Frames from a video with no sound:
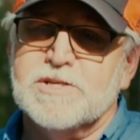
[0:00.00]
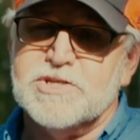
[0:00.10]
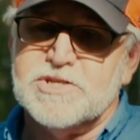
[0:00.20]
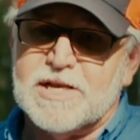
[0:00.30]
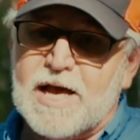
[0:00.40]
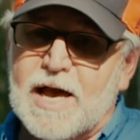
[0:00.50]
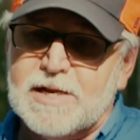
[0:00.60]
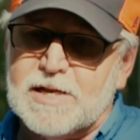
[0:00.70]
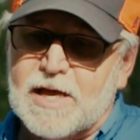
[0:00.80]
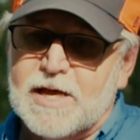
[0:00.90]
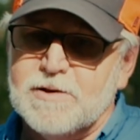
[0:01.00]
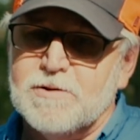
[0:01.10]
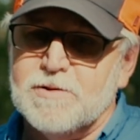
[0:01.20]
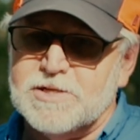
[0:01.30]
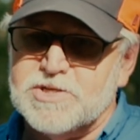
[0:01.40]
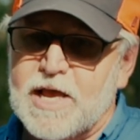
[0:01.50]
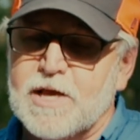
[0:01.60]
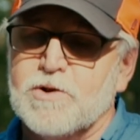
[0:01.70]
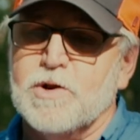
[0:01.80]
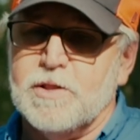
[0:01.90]
this is a guideline, the
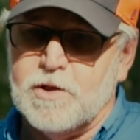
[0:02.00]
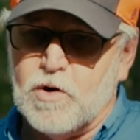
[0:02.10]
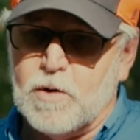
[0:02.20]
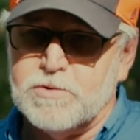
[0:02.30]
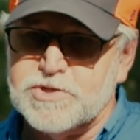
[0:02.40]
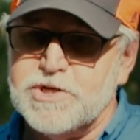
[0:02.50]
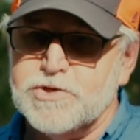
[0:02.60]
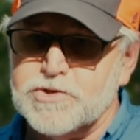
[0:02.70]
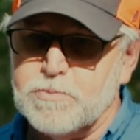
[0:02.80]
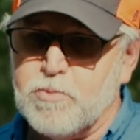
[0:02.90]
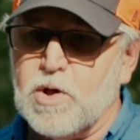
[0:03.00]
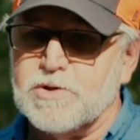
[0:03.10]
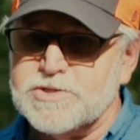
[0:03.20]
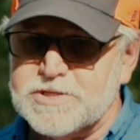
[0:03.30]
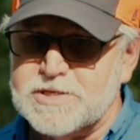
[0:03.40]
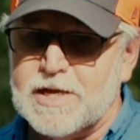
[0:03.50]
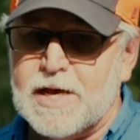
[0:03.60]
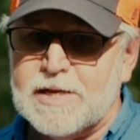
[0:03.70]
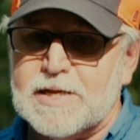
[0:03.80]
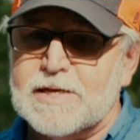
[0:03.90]
standard, and then our procedures and policies and
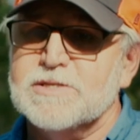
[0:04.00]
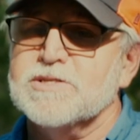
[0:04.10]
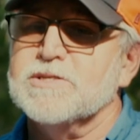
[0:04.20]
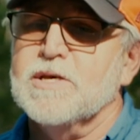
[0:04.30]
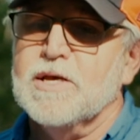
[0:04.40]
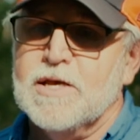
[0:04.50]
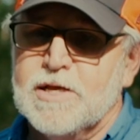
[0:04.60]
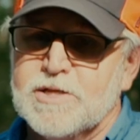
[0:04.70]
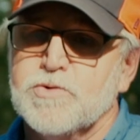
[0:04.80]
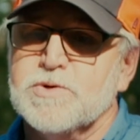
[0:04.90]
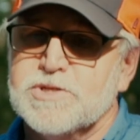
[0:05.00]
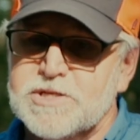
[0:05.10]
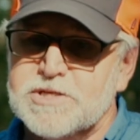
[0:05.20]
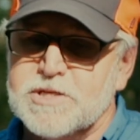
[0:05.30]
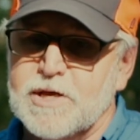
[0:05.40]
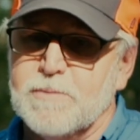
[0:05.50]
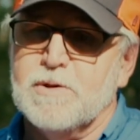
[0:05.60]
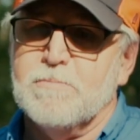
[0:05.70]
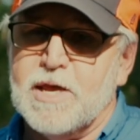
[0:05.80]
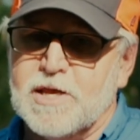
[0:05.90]
guidelines to assist
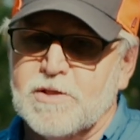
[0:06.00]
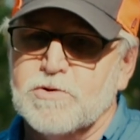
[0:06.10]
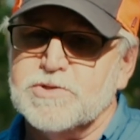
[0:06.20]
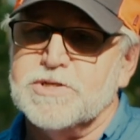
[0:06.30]
them in making those